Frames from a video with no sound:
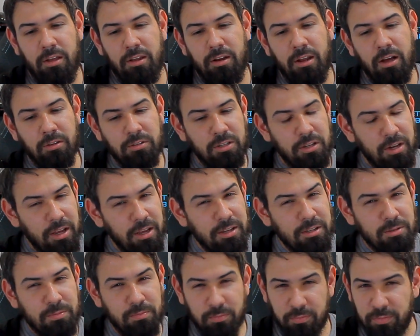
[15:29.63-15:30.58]
Now, today
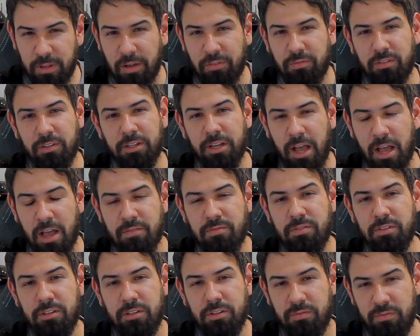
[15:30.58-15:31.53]
is definitely
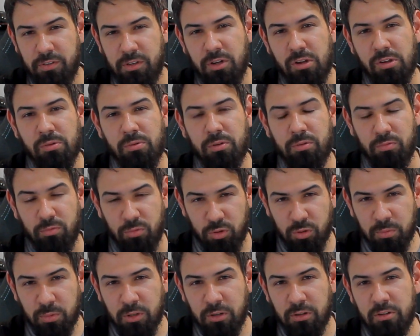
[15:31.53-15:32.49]
heavily filled with
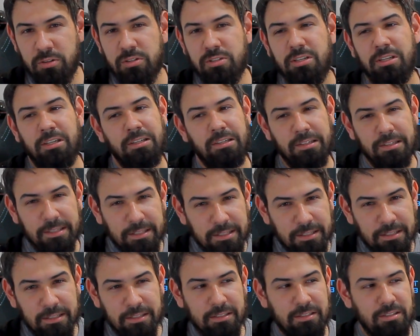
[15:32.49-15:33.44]
rumors and
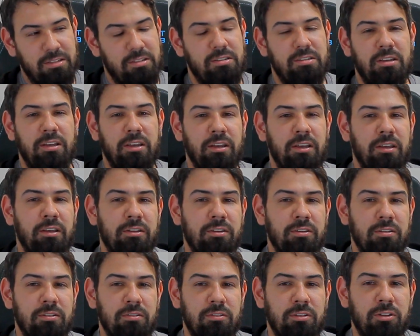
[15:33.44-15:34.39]
leaks
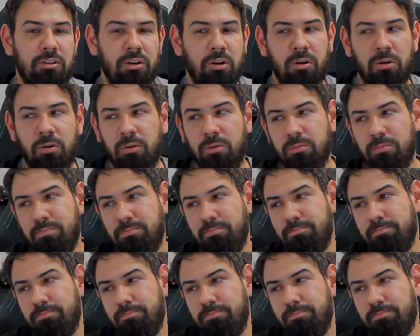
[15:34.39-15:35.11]
and, you know,